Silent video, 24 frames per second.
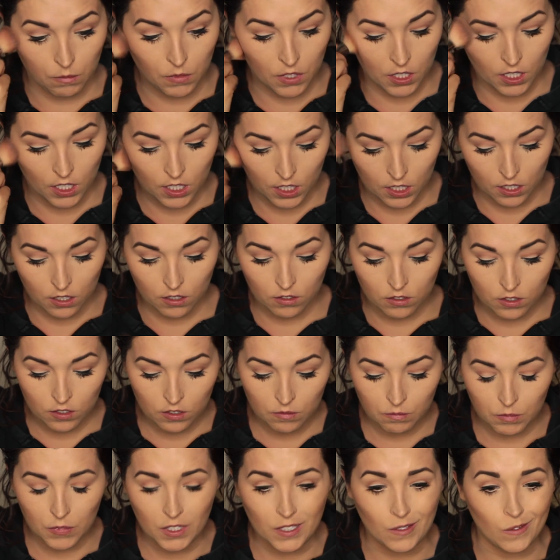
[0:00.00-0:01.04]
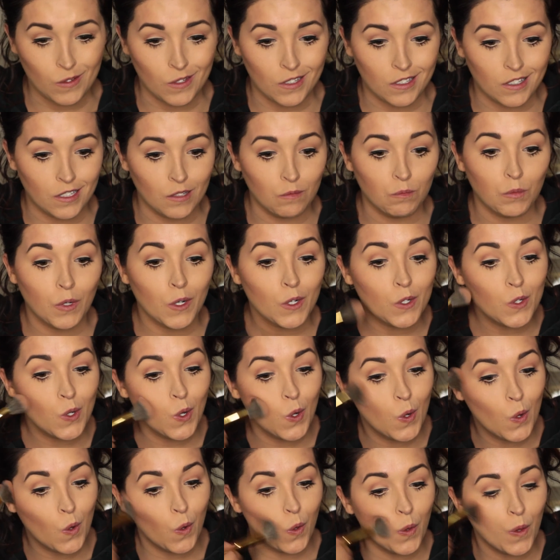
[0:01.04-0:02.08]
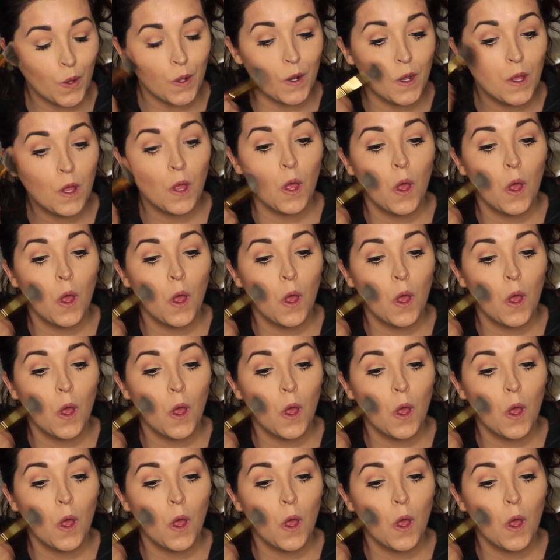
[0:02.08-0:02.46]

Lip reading: of that out. I can use a clean brush. Hold on.